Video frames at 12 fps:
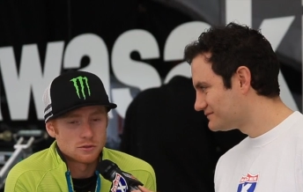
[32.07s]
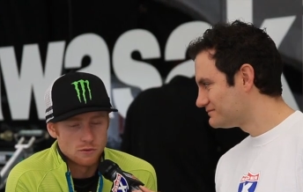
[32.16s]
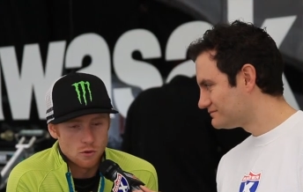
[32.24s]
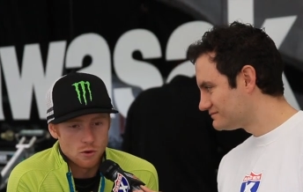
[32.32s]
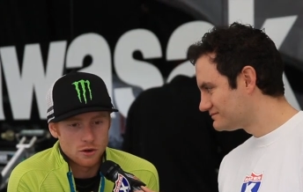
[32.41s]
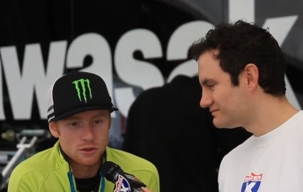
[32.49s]
Speaker 1: was
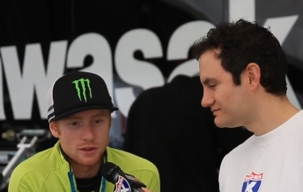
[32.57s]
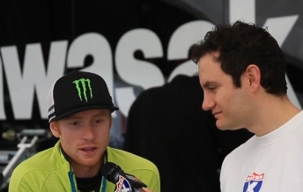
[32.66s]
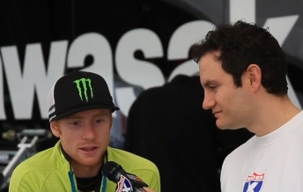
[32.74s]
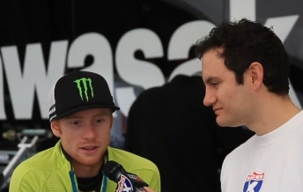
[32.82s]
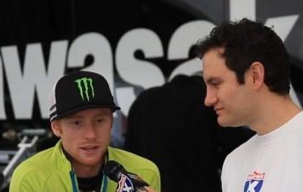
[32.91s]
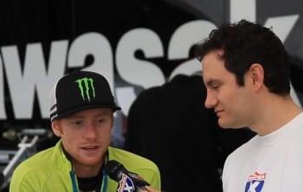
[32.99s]
fourth,
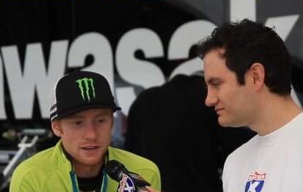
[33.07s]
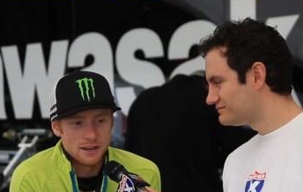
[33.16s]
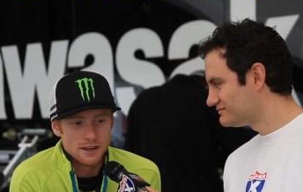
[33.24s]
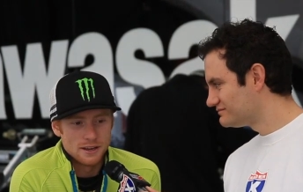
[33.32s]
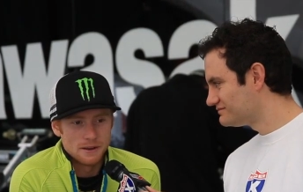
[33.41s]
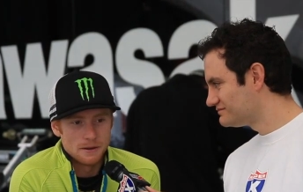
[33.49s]
and then
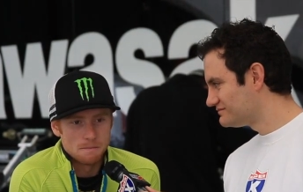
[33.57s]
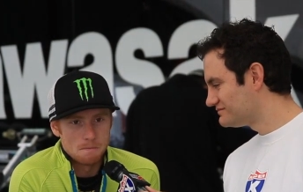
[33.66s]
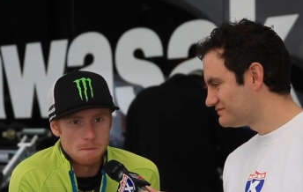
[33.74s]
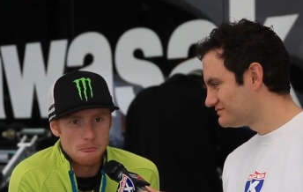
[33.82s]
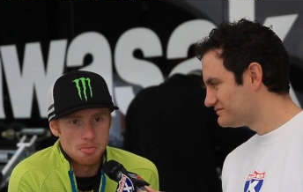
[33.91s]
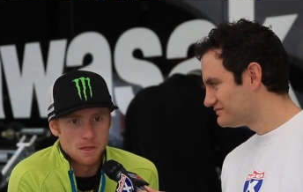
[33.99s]
um,
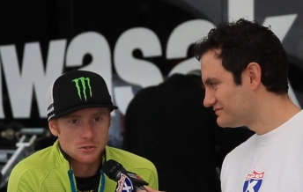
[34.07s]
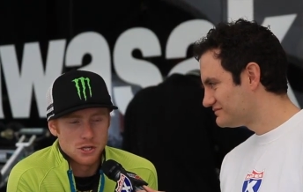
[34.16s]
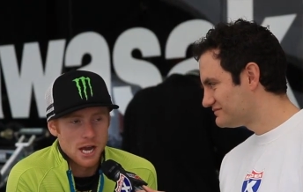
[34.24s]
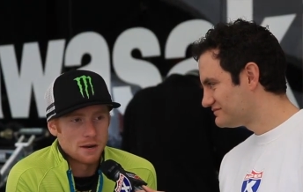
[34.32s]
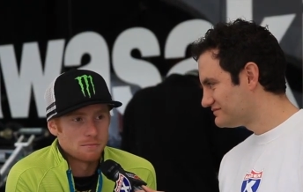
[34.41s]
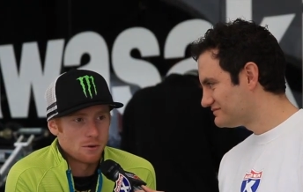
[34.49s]

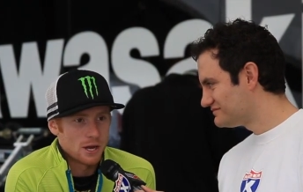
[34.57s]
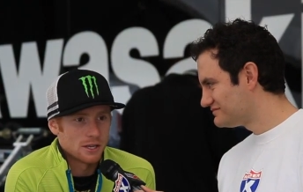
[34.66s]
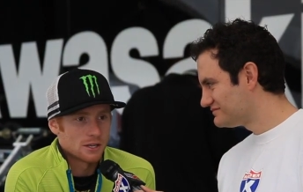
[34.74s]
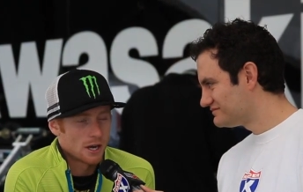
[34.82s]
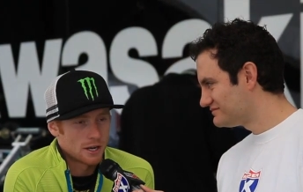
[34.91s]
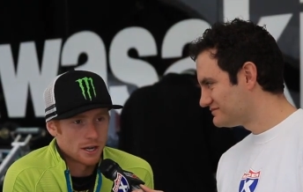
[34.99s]
Chad and
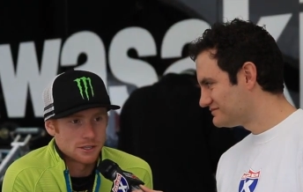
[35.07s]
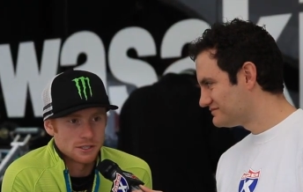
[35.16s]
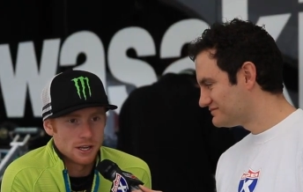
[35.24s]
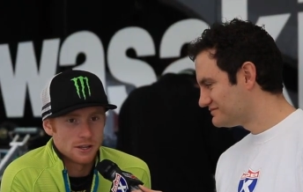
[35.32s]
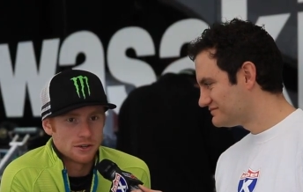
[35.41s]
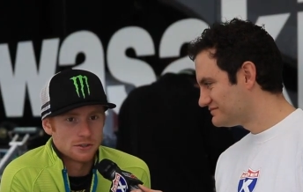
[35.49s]
Brayton kind of got
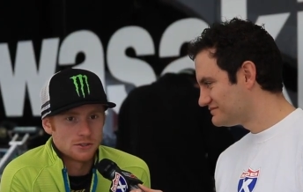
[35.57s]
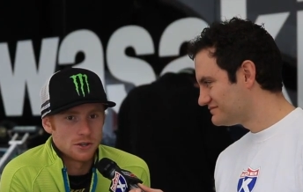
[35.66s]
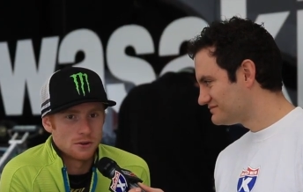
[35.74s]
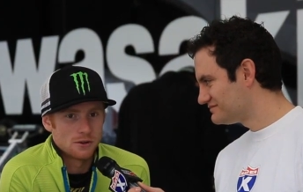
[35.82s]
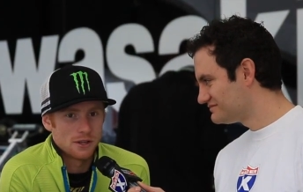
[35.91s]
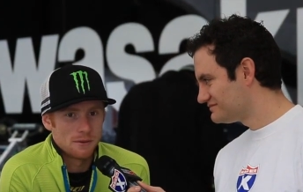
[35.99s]
together.
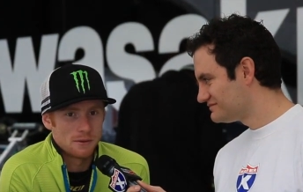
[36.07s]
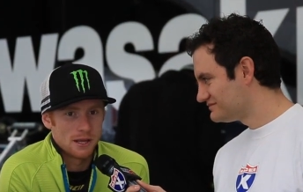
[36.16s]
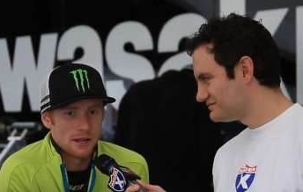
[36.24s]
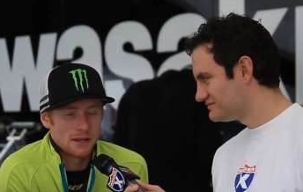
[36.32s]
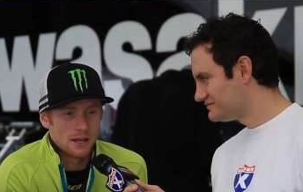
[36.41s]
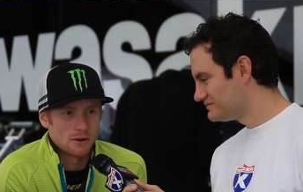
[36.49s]
So, I mean,
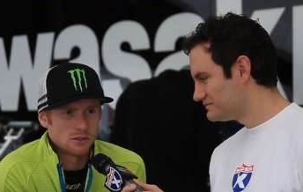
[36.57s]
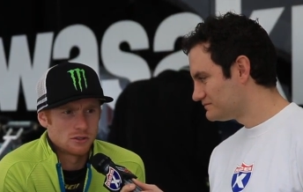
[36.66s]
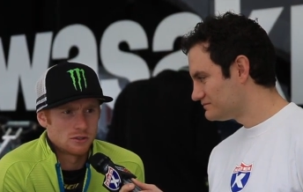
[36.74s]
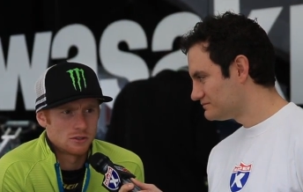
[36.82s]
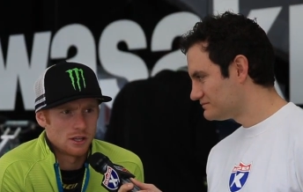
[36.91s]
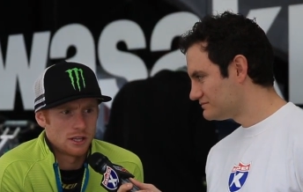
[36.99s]
that, that
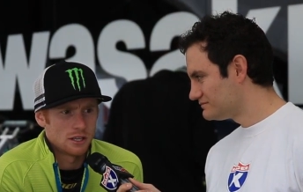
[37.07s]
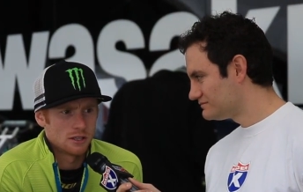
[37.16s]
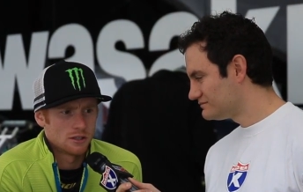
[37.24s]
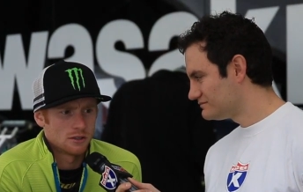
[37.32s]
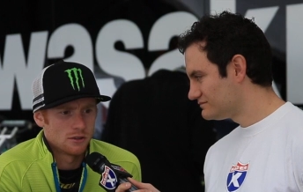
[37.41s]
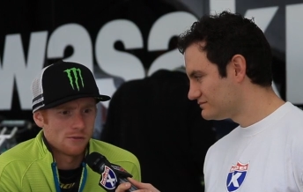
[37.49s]
was, I think,
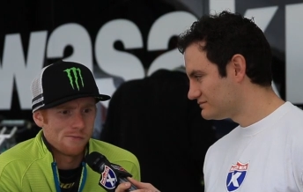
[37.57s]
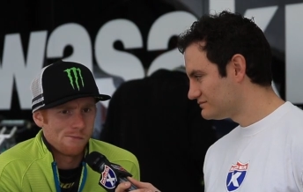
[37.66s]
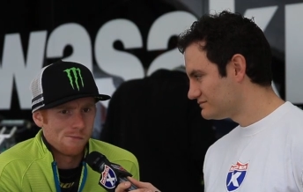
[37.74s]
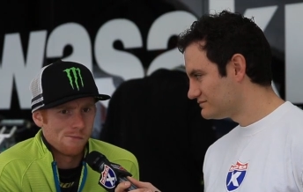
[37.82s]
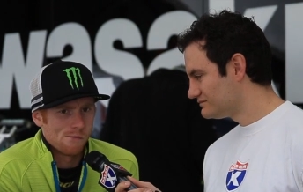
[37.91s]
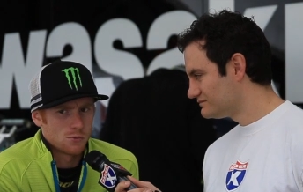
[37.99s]

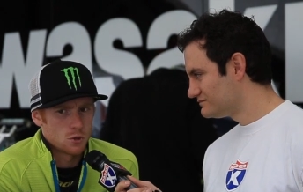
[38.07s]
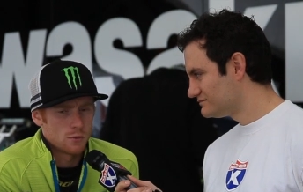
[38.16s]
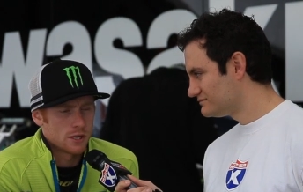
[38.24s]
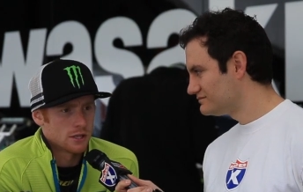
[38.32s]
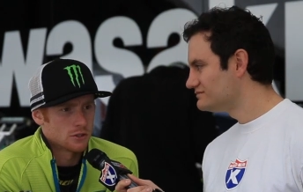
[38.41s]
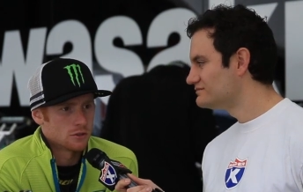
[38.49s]
two
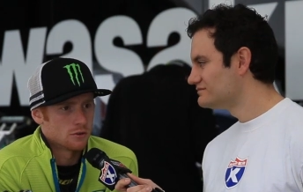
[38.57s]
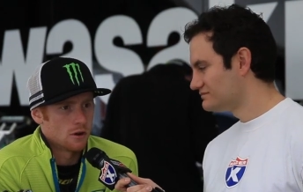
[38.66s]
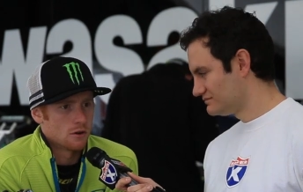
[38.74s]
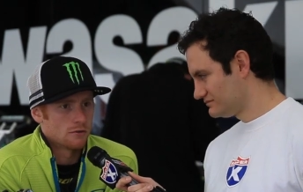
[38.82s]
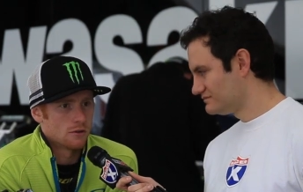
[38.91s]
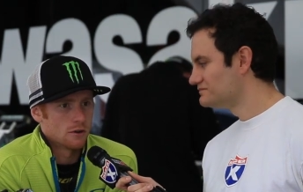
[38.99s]
weekends in a
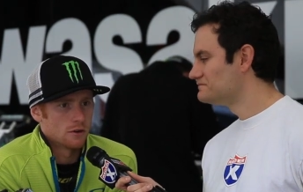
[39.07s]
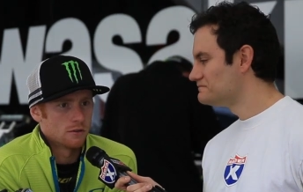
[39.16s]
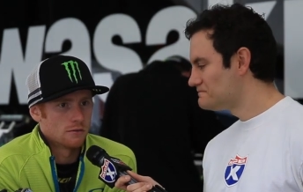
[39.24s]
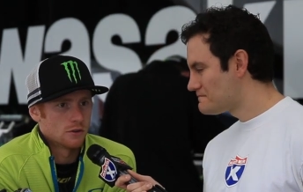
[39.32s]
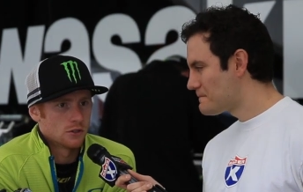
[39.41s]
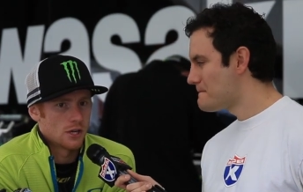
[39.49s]
row for,
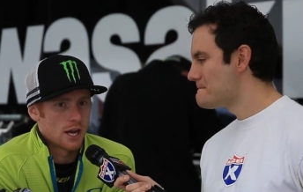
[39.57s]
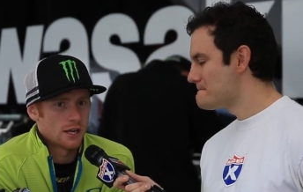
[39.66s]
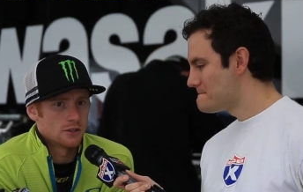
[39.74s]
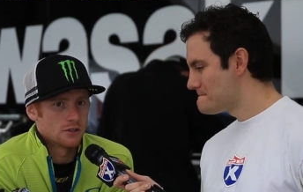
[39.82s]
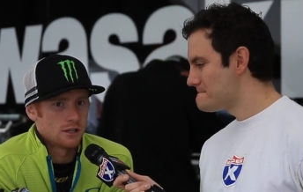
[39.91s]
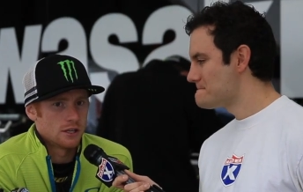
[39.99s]
for
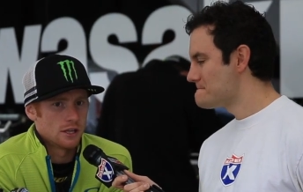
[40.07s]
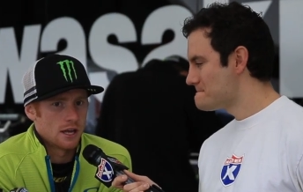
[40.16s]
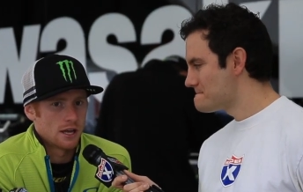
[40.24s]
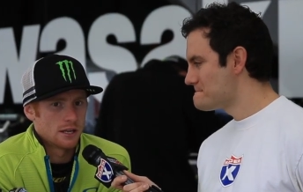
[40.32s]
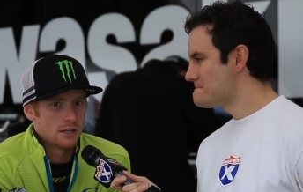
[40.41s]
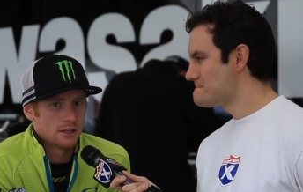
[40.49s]
Chad in
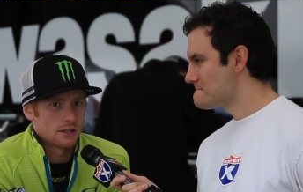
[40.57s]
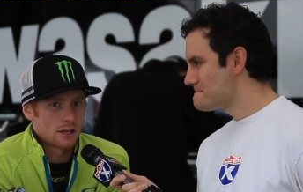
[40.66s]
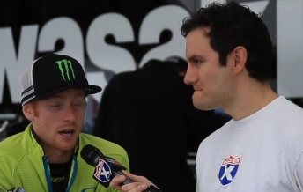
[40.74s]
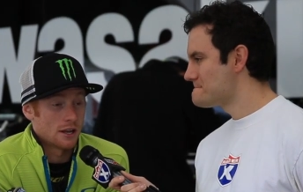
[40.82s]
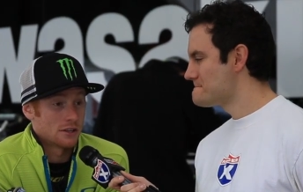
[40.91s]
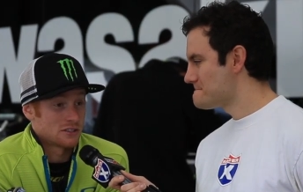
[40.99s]
that
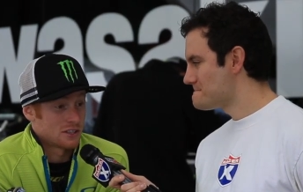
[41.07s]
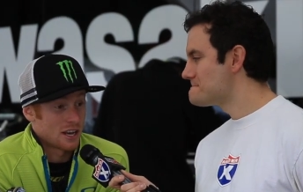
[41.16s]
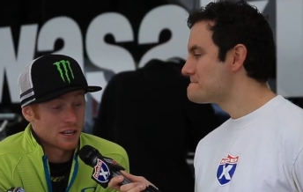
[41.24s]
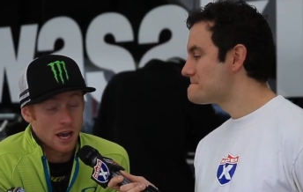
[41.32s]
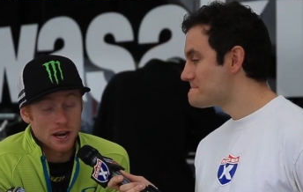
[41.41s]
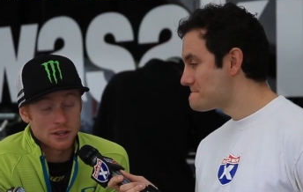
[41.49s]
kind of
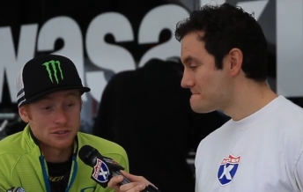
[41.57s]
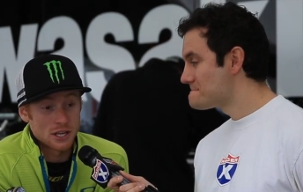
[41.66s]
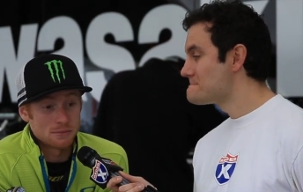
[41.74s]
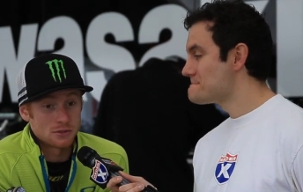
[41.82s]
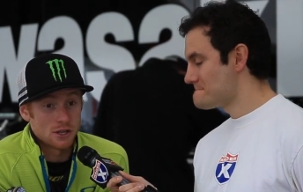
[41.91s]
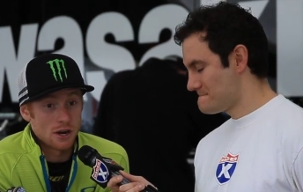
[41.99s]
the, kind of the
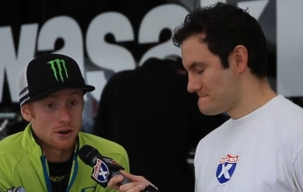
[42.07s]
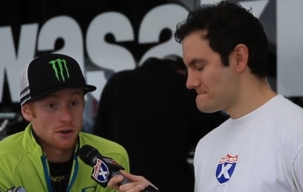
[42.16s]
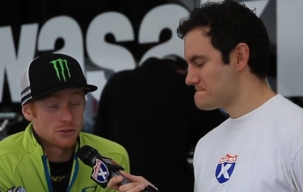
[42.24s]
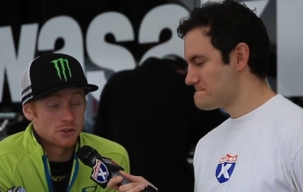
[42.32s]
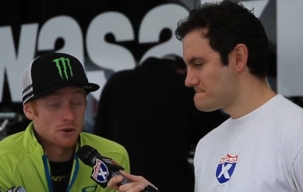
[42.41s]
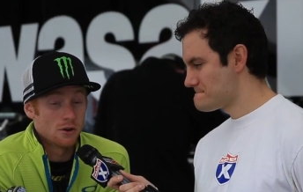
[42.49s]
same
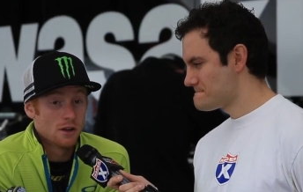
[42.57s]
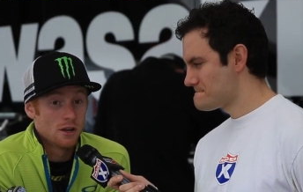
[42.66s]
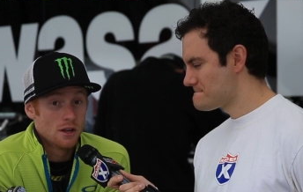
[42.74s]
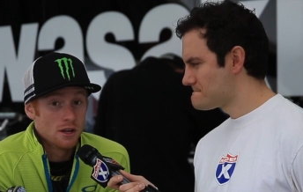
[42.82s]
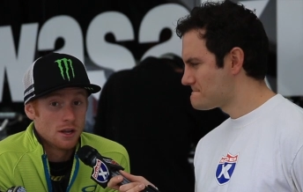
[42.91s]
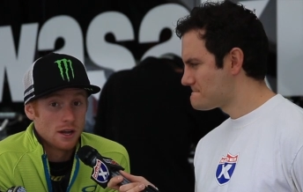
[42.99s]
scenario. So,
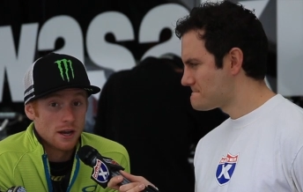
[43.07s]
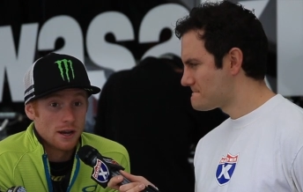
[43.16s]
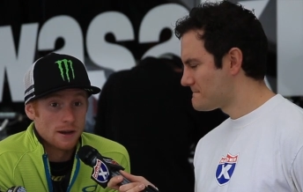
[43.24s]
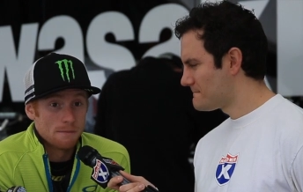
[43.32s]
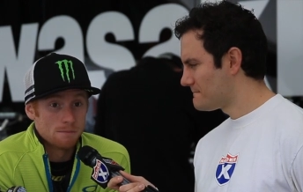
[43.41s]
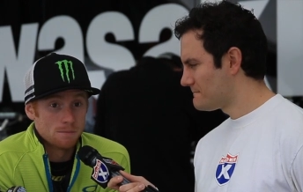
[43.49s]

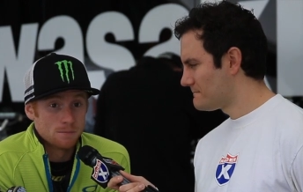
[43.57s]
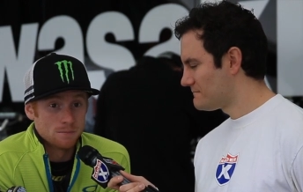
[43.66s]
um,